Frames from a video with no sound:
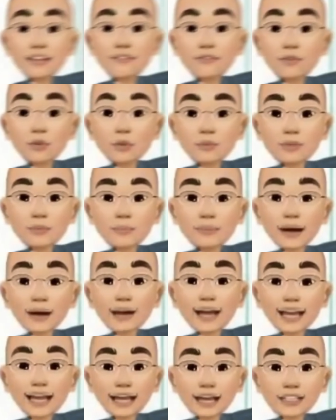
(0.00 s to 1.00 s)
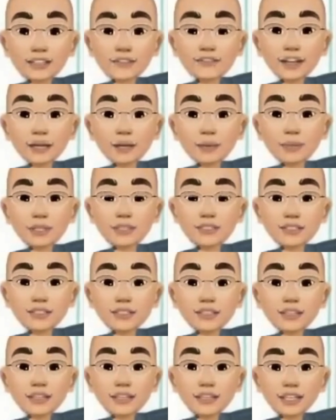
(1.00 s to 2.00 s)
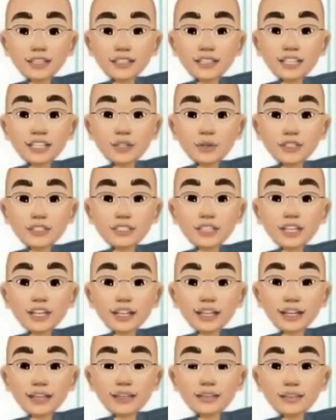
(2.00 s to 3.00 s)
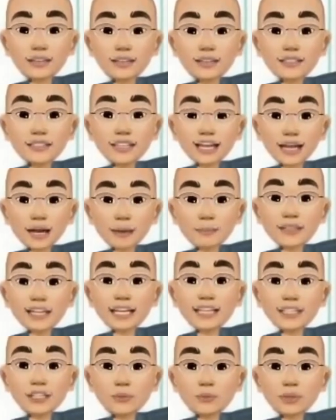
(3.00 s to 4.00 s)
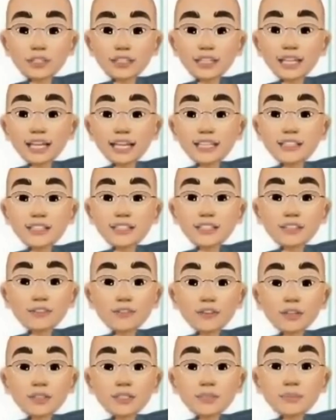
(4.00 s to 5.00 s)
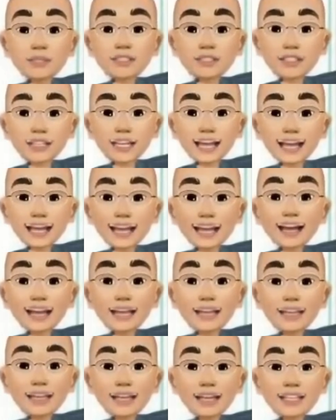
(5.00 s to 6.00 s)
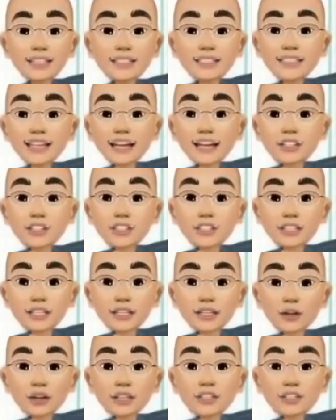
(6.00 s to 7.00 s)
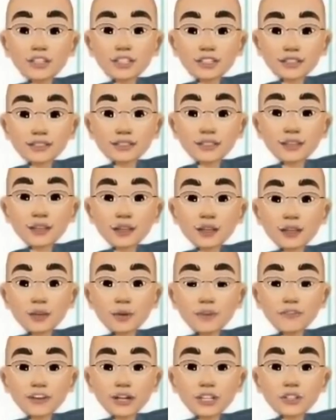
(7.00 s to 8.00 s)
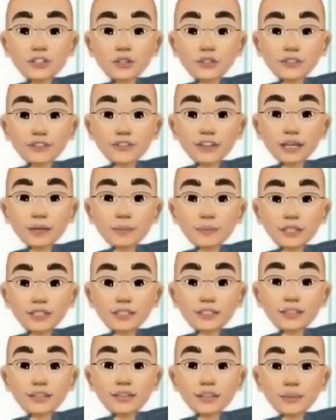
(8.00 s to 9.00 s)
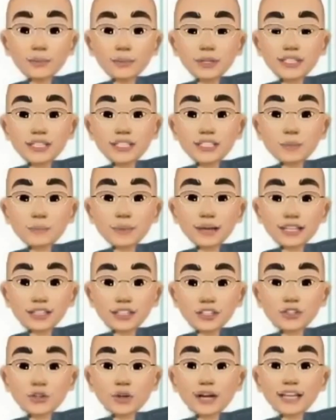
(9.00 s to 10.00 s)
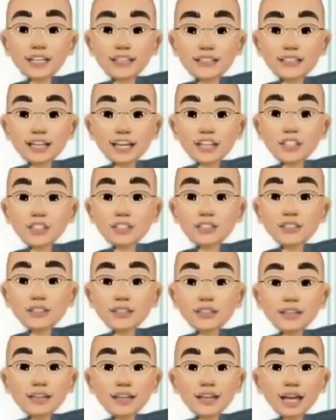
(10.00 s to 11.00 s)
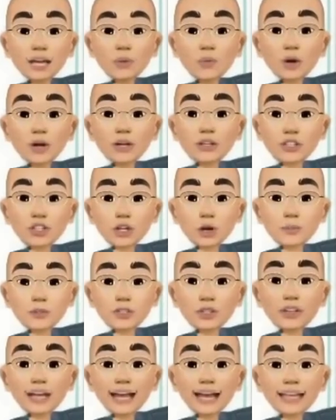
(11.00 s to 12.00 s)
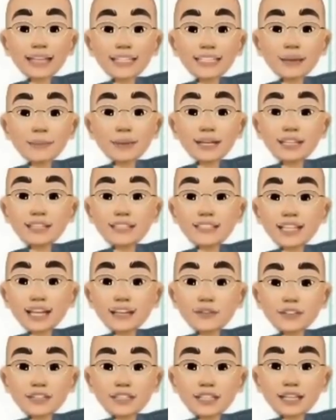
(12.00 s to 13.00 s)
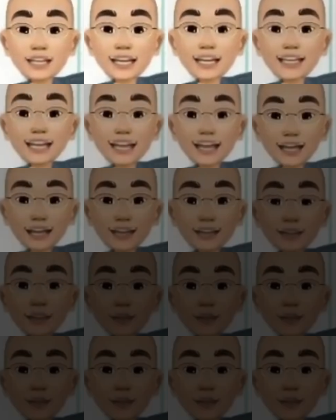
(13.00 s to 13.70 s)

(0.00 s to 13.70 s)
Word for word: informed about AI developments, continuous learning, stay updated with the latest advancements in AI and detection technologies. Professional development, participate in training sessions, and workshops on academic integrity and AI.